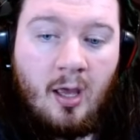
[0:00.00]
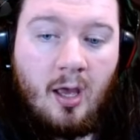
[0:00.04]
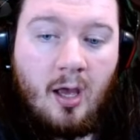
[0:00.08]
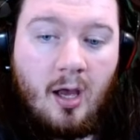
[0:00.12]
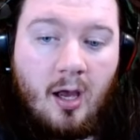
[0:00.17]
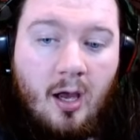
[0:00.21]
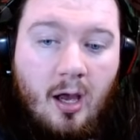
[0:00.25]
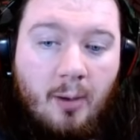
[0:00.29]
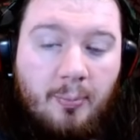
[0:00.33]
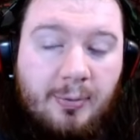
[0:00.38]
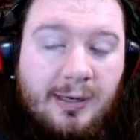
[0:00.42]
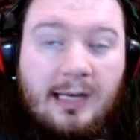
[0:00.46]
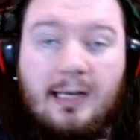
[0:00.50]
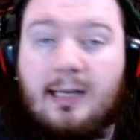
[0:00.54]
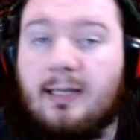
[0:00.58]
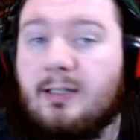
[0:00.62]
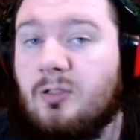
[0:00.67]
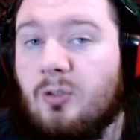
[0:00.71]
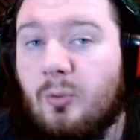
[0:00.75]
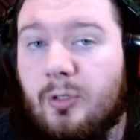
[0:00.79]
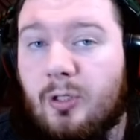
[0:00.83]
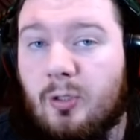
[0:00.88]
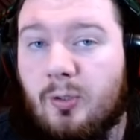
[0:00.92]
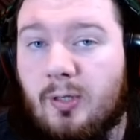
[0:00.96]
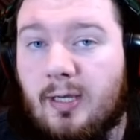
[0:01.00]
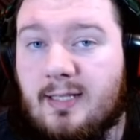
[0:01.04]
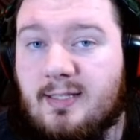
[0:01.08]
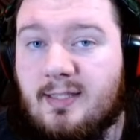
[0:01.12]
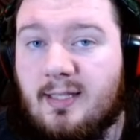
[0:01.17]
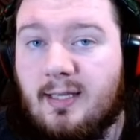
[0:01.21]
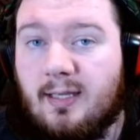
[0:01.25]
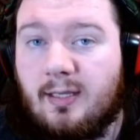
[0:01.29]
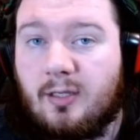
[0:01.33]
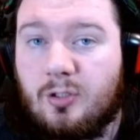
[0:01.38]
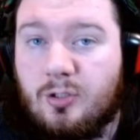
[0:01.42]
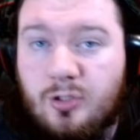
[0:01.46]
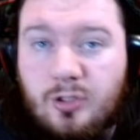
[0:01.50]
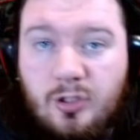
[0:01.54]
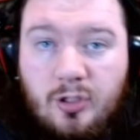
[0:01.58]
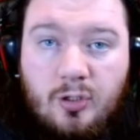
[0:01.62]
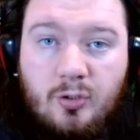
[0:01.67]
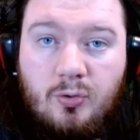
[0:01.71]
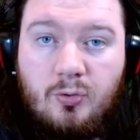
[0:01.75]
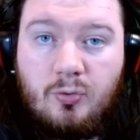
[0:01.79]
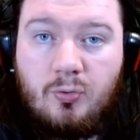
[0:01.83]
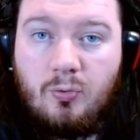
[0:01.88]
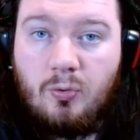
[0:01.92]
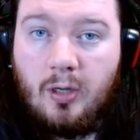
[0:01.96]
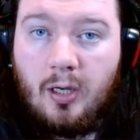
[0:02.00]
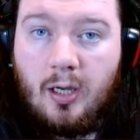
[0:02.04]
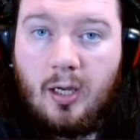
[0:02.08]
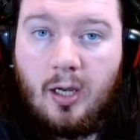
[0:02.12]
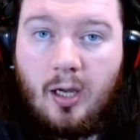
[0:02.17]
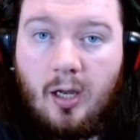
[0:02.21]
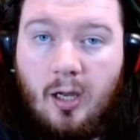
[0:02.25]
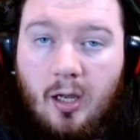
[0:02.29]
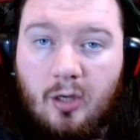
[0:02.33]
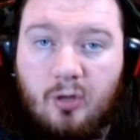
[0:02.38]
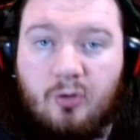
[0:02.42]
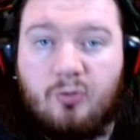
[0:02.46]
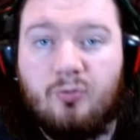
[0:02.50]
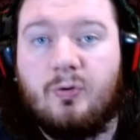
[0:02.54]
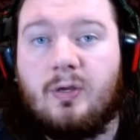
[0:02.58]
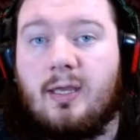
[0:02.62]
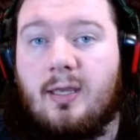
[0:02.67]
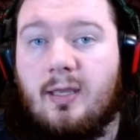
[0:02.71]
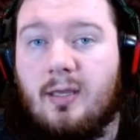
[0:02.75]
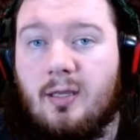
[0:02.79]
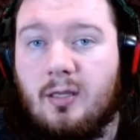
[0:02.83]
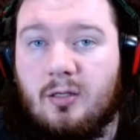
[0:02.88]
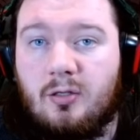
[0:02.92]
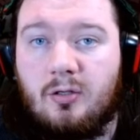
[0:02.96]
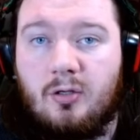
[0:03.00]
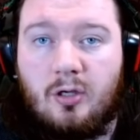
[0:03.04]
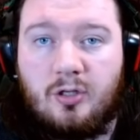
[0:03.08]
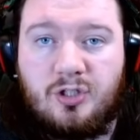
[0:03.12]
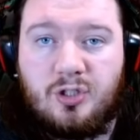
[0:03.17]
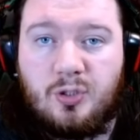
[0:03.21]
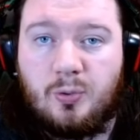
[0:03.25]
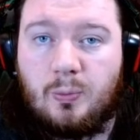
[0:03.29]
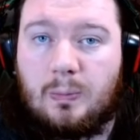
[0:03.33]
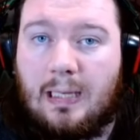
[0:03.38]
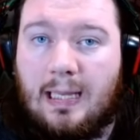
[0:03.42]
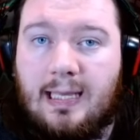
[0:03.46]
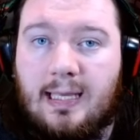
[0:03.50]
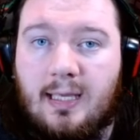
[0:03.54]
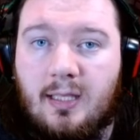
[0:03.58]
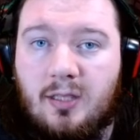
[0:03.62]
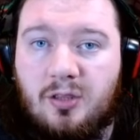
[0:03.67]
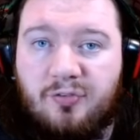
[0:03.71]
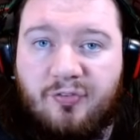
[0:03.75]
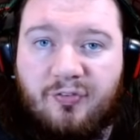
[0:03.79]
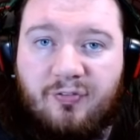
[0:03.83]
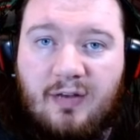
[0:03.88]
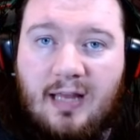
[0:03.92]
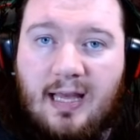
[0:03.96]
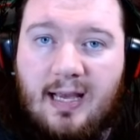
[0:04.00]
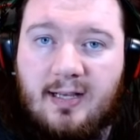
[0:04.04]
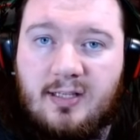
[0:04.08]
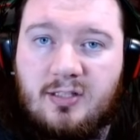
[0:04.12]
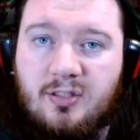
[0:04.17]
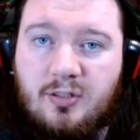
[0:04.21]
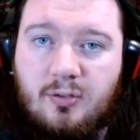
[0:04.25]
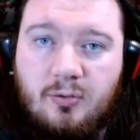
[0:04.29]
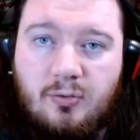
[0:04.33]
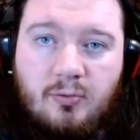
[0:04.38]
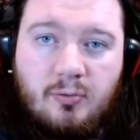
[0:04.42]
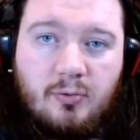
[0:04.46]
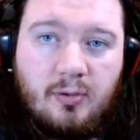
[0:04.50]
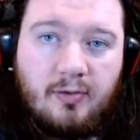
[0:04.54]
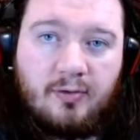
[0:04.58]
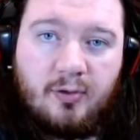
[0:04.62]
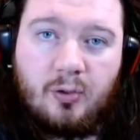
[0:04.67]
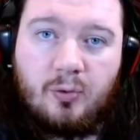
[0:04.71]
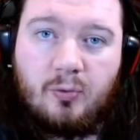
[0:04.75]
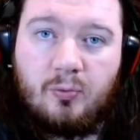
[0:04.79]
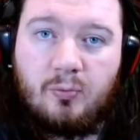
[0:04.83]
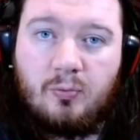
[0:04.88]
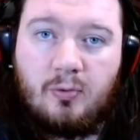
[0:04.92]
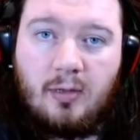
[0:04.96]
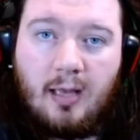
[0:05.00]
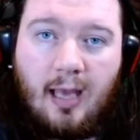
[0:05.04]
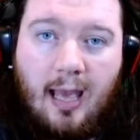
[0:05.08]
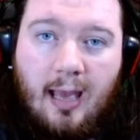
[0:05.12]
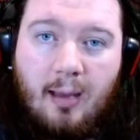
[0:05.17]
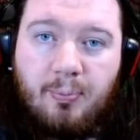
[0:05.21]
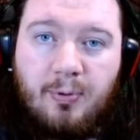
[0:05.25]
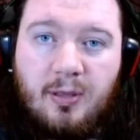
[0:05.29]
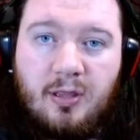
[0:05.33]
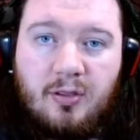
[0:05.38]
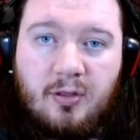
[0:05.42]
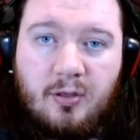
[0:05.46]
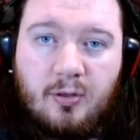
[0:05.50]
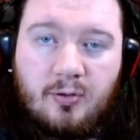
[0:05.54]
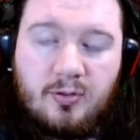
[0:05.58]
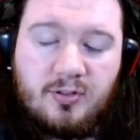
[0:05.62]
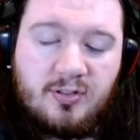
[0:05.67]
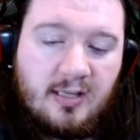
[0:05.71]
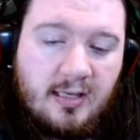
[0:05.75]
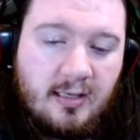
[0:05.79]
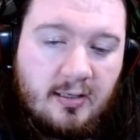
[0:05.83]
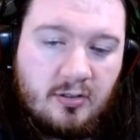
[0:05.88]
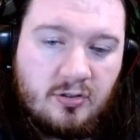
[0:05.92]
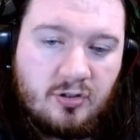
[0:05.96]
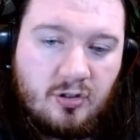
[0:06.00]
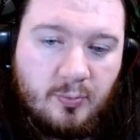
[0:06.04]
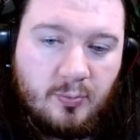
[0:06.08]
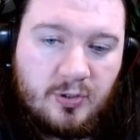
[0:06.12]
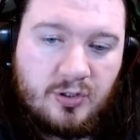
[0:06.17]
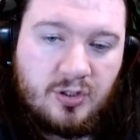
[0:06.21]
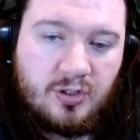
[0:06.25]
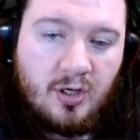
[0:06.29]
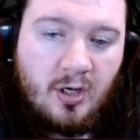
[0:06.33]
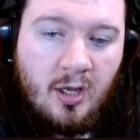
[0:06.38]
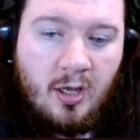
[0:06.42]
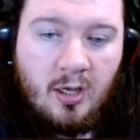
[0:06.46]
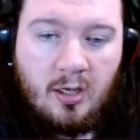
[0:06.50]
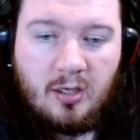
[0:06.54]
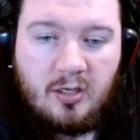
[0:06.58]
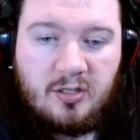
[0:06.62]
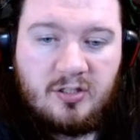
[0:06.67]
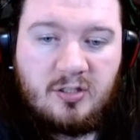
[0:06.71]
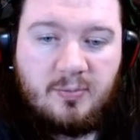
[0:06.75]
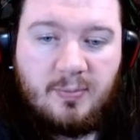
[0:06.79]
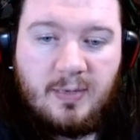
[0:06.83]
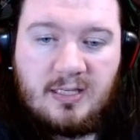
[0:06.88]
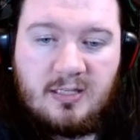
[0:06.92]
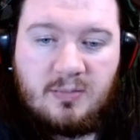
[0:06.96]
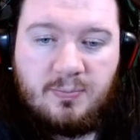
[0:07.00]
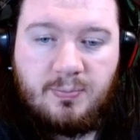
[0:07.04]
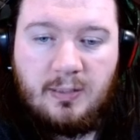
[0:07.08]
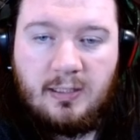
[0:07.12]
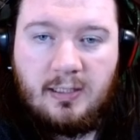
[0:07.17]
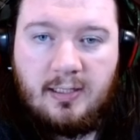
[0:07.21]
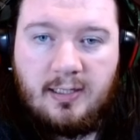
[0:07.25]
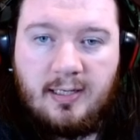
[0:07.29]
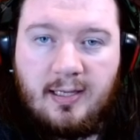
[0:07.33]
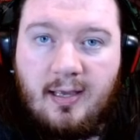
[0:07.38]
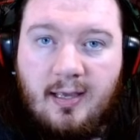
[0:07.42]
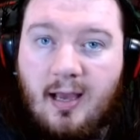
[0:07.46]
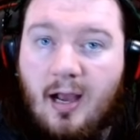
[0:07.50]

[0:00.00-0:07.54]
But I'd like to know what you guys think. Do you agree, and do you like the flags? Are you happy that you're seeing so much customizability?